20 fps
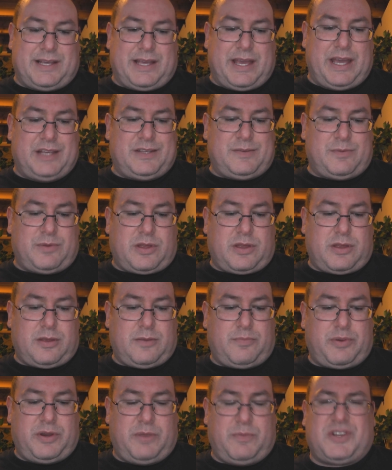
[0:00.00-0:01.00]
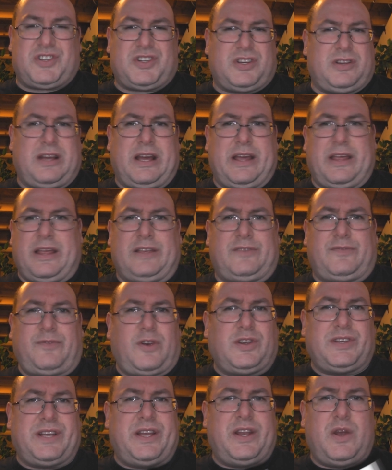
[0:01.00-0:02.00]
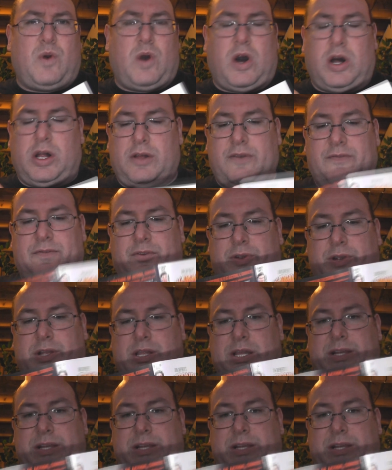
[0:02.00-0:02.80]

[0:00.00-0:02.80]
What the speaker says: is the case with pretty much, as far as I know, all of their